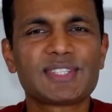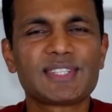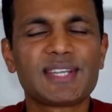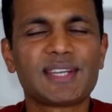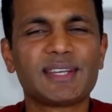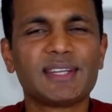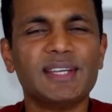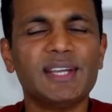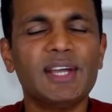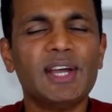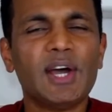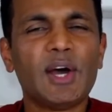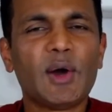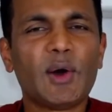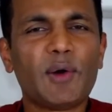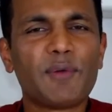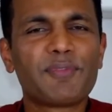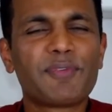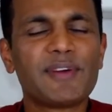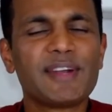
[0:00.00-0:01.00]
and
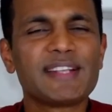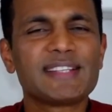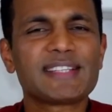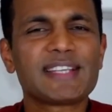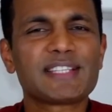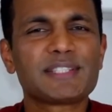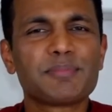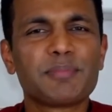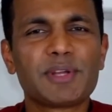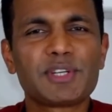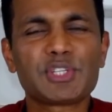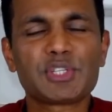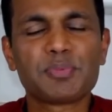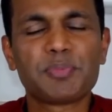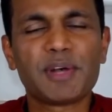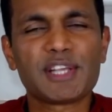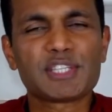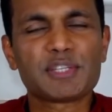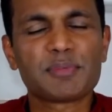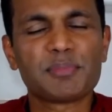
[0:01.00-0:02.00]
offerings as much as
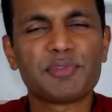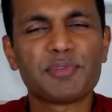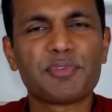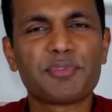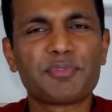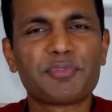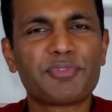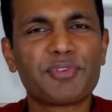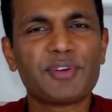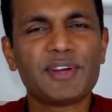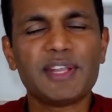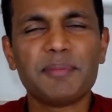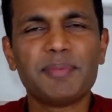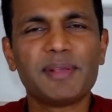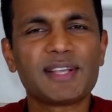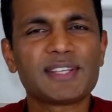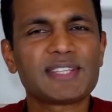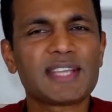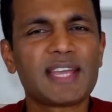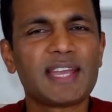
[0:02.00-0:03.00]
possible for free,
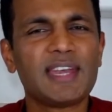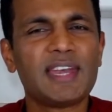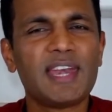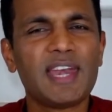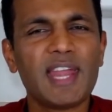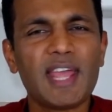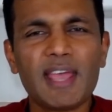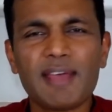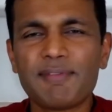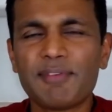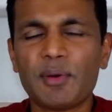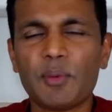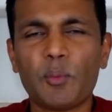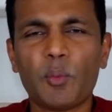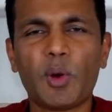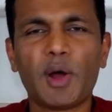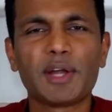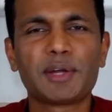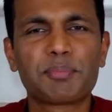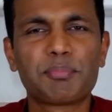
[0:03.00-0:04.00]
because I never
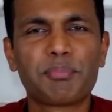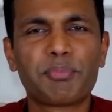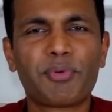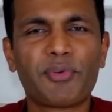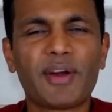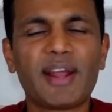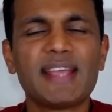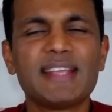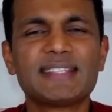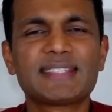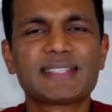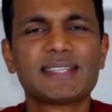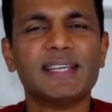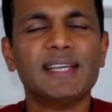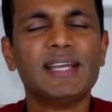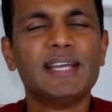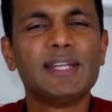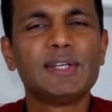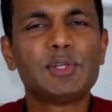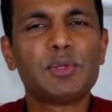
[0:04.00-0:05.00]
want price
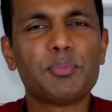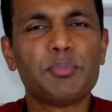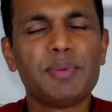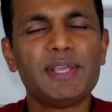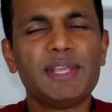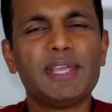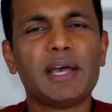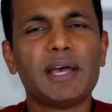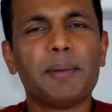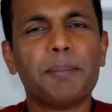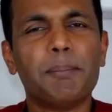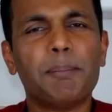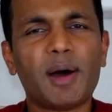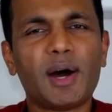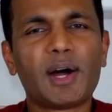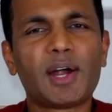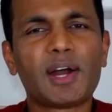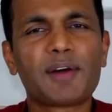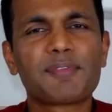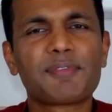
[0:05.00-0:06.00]
to be a
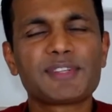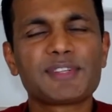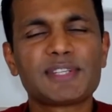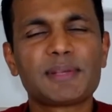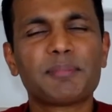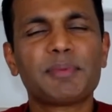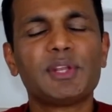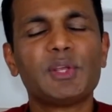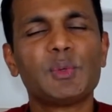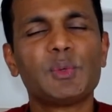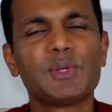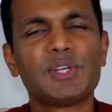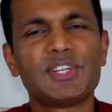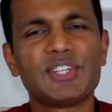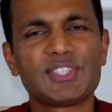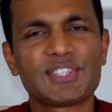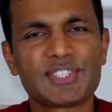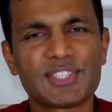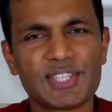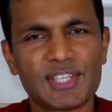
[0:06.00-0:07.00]
bar for somebody who
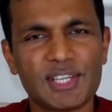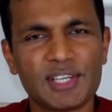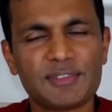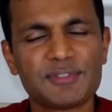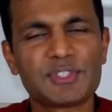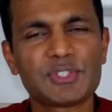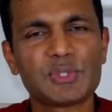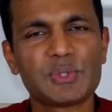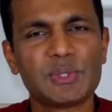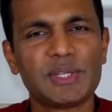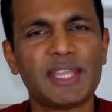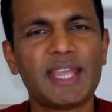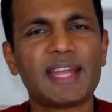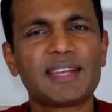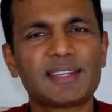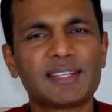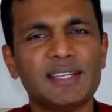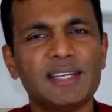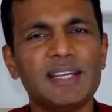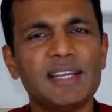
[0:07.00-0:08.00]
deserves to
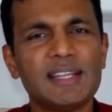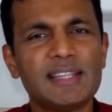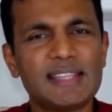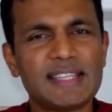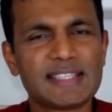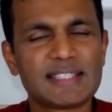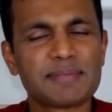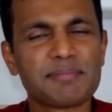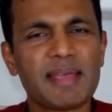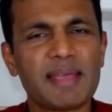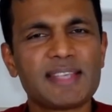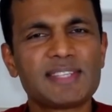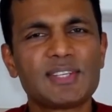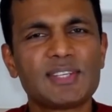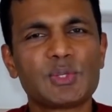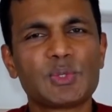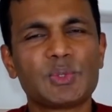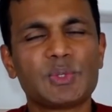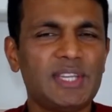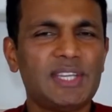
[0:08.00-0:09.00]
get this
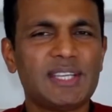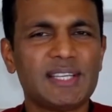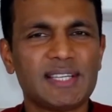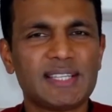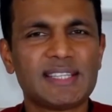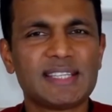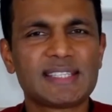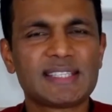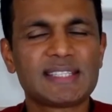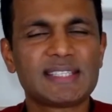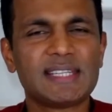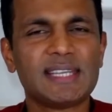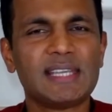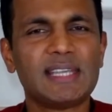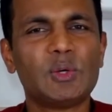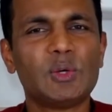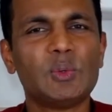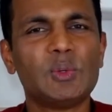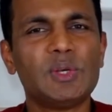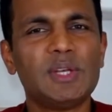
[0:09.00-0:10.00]
message, who hear this thing,
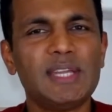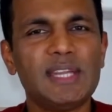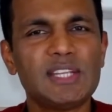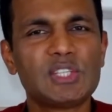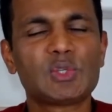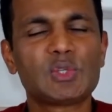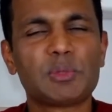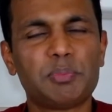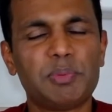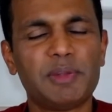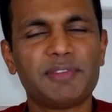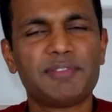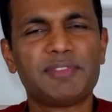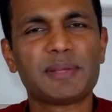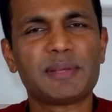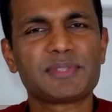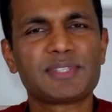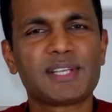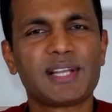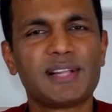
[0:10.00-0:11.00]
who needs to uplift
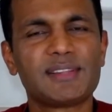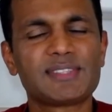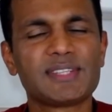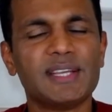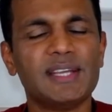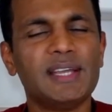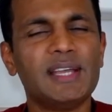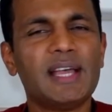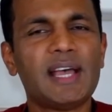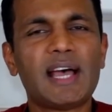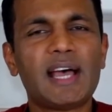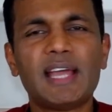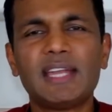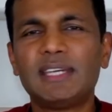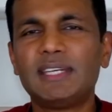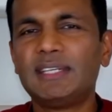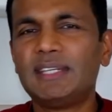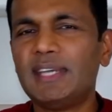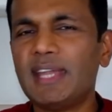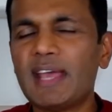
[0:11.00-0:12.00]
themselves. I
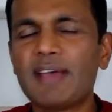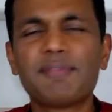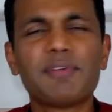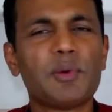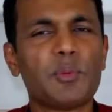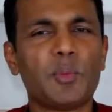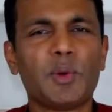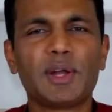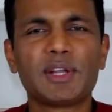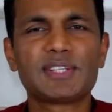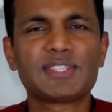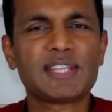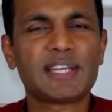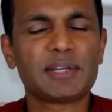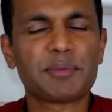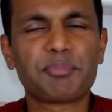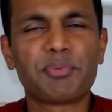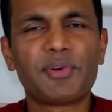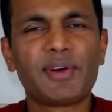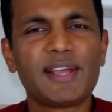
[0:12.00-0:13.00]
never want to set
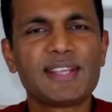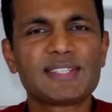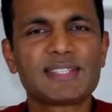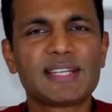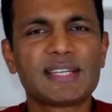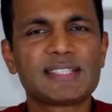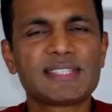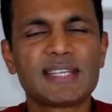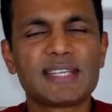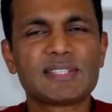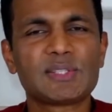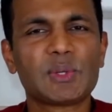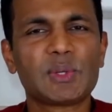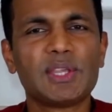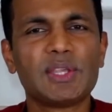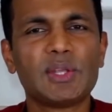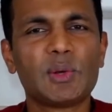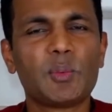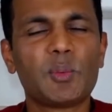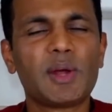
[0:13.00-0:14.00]
a price that says, okay,
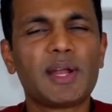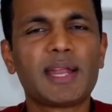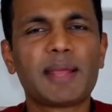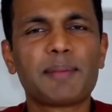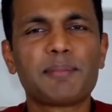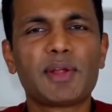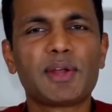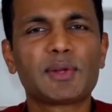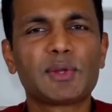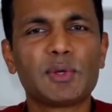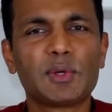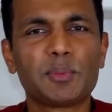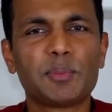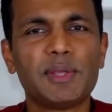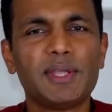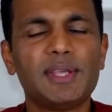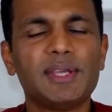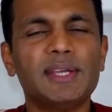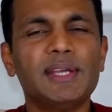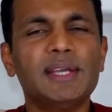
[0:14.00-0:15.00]
you know what, I'm not going to be